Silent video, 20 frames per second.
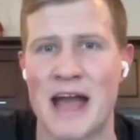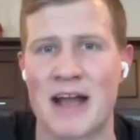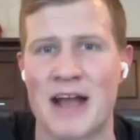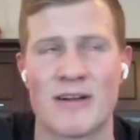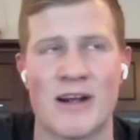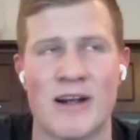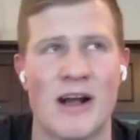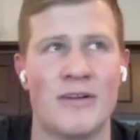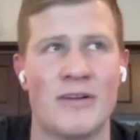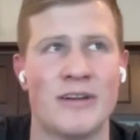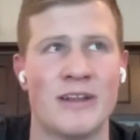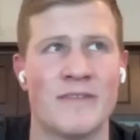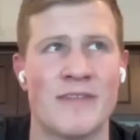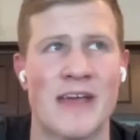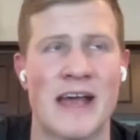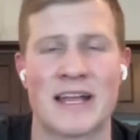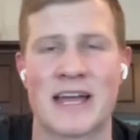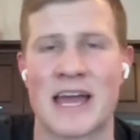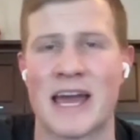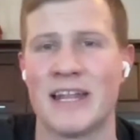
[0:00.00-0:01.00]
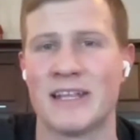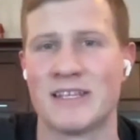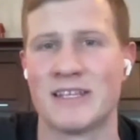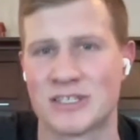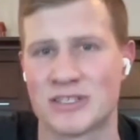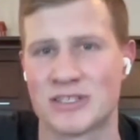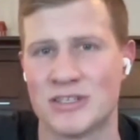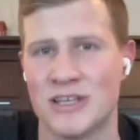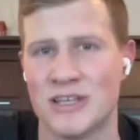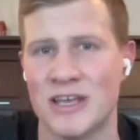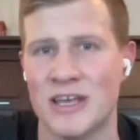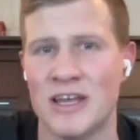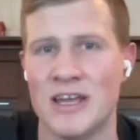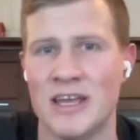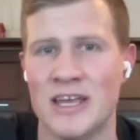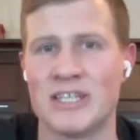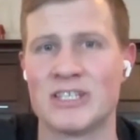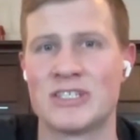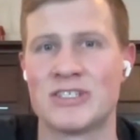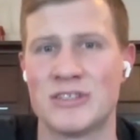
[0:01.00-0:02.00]
background and that kind of
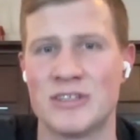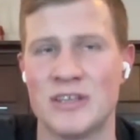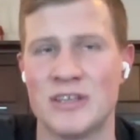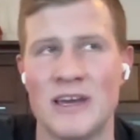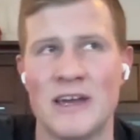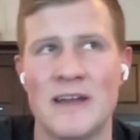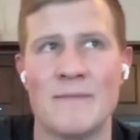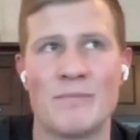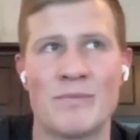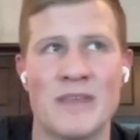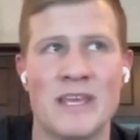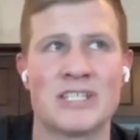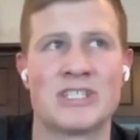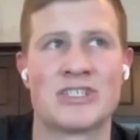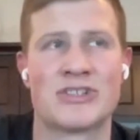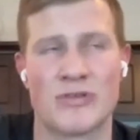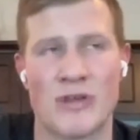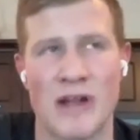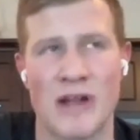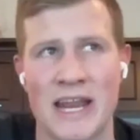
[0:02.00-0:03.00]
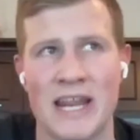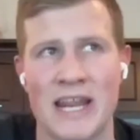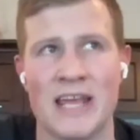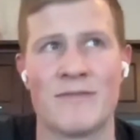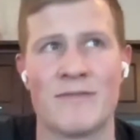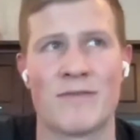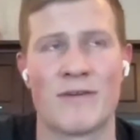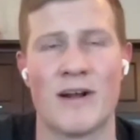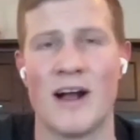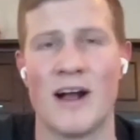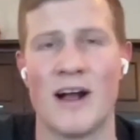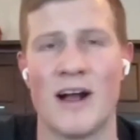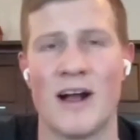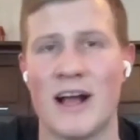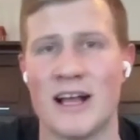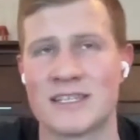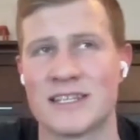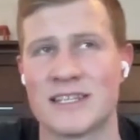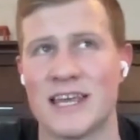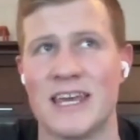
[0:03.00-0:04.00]
his his training for
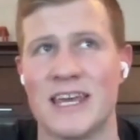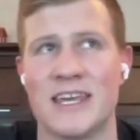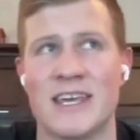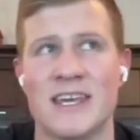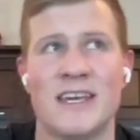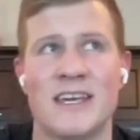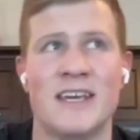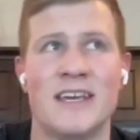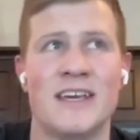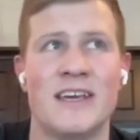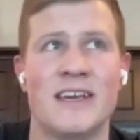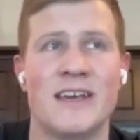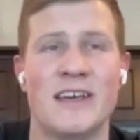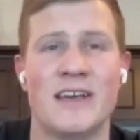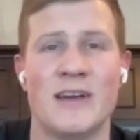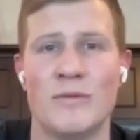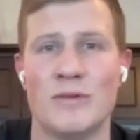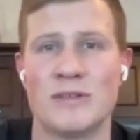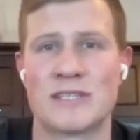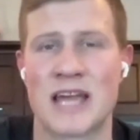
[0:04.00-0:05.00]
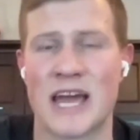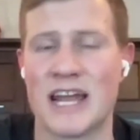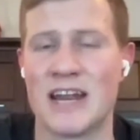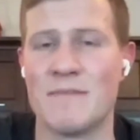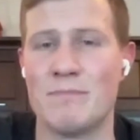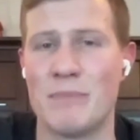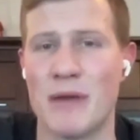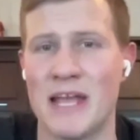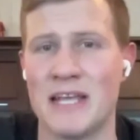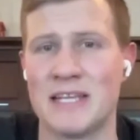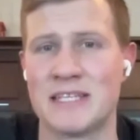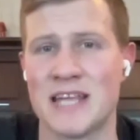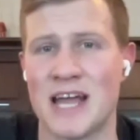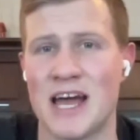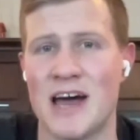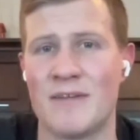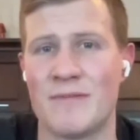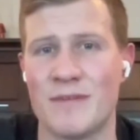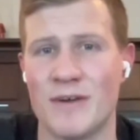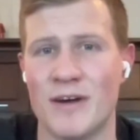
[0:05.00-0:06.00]
us like was kind of based
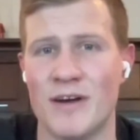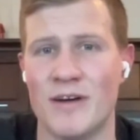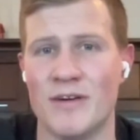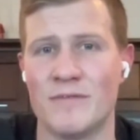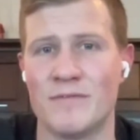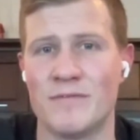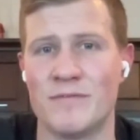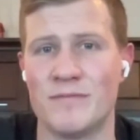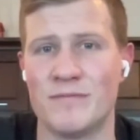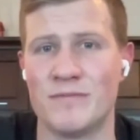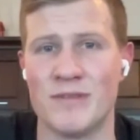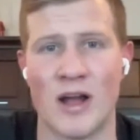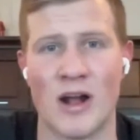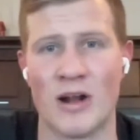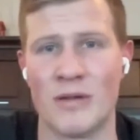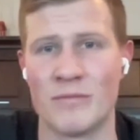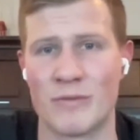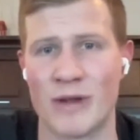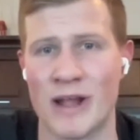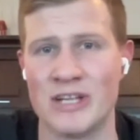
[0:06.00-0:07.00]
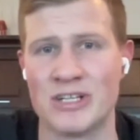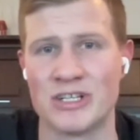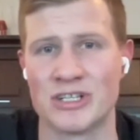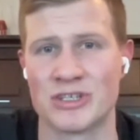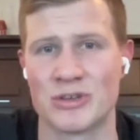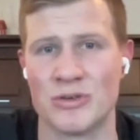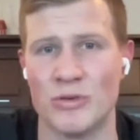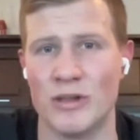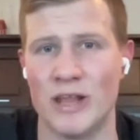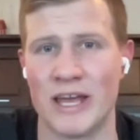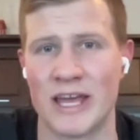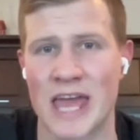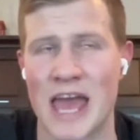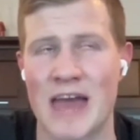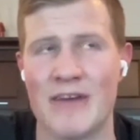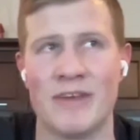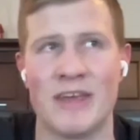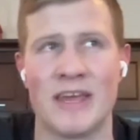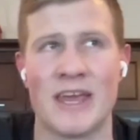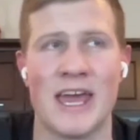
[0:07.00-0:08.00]
off of our Ranger school, like
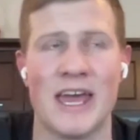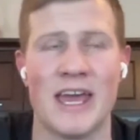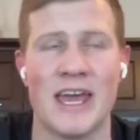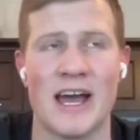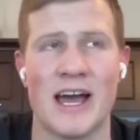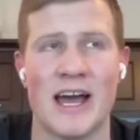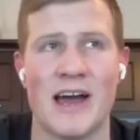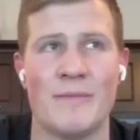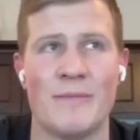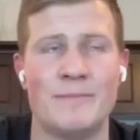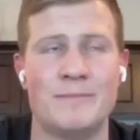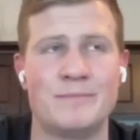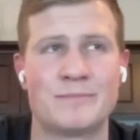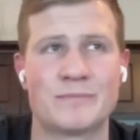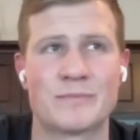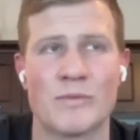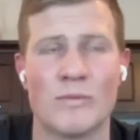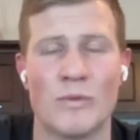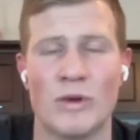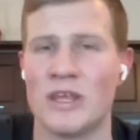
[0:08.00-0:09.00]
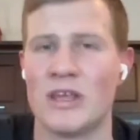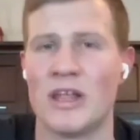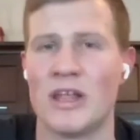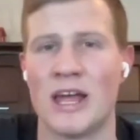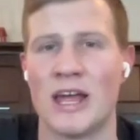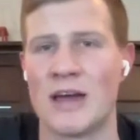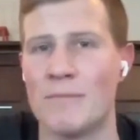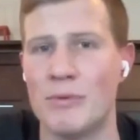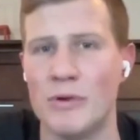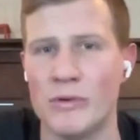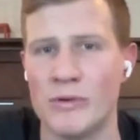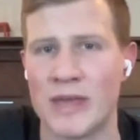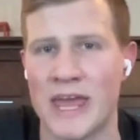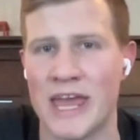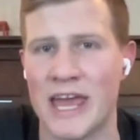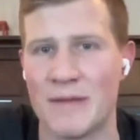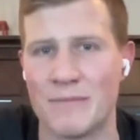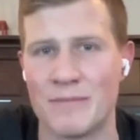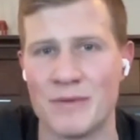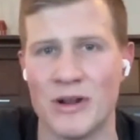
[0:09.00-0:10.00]
having a what do you like a boot
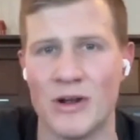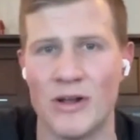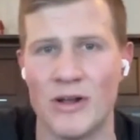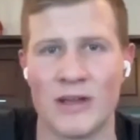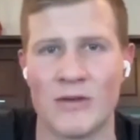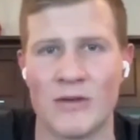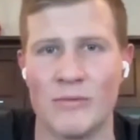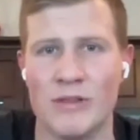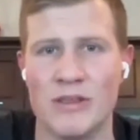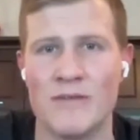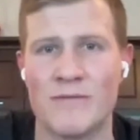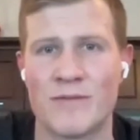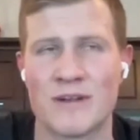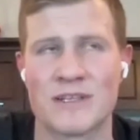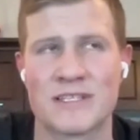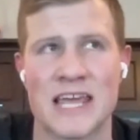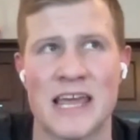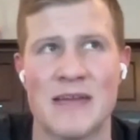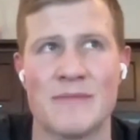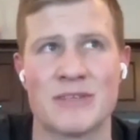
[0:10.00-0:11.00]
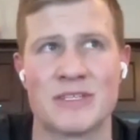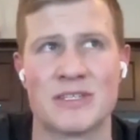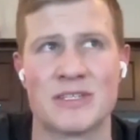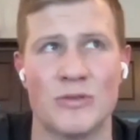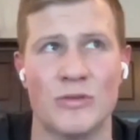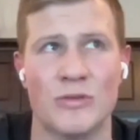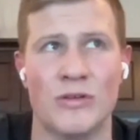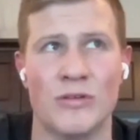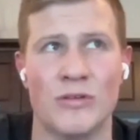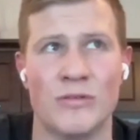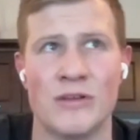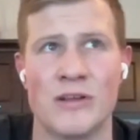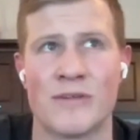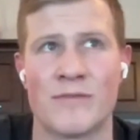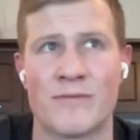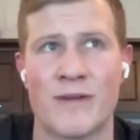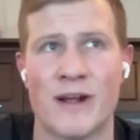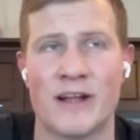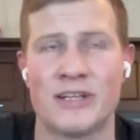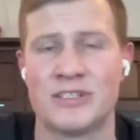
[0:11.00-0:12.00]
camp, like when you first came to school, your
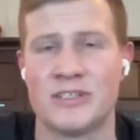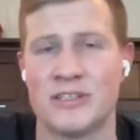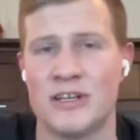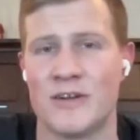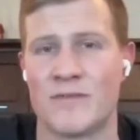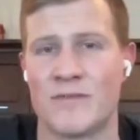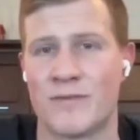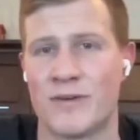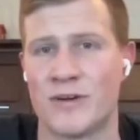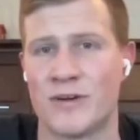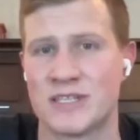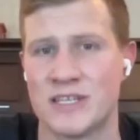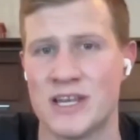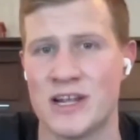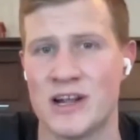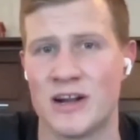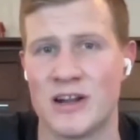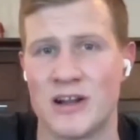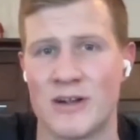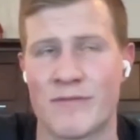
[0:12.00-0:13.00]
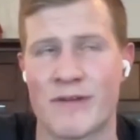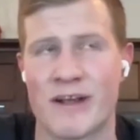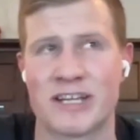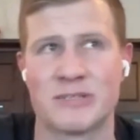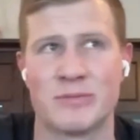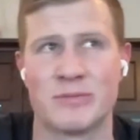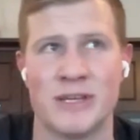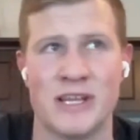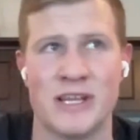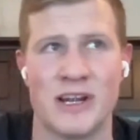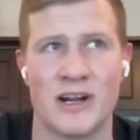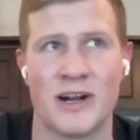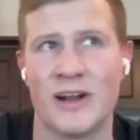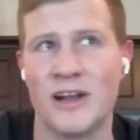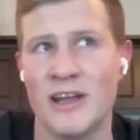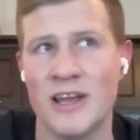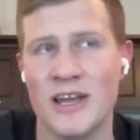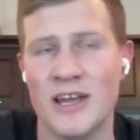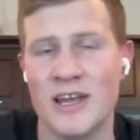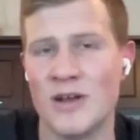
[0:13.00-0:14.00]
first year, your freshman year,
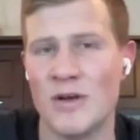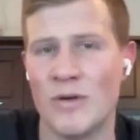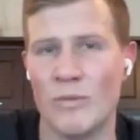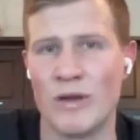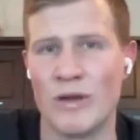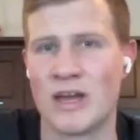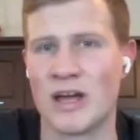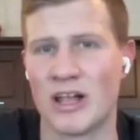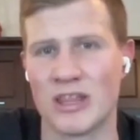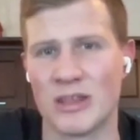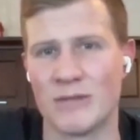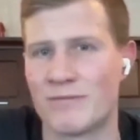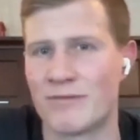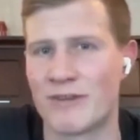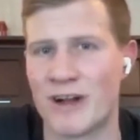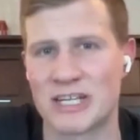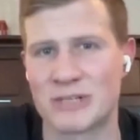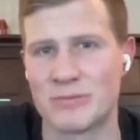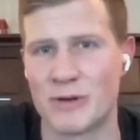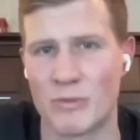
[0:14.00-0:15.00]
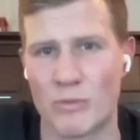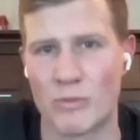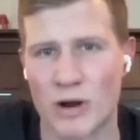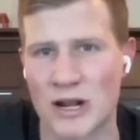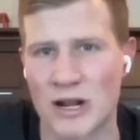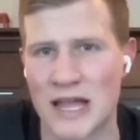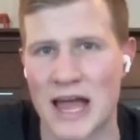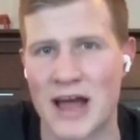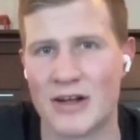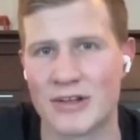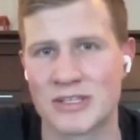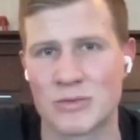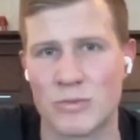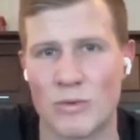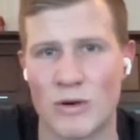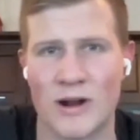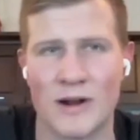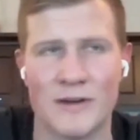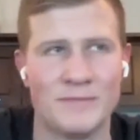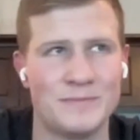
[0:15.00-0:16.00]
we called them freshman workouts
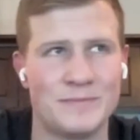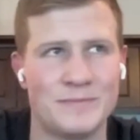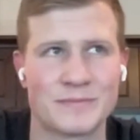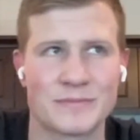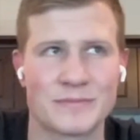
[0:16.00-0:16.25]
where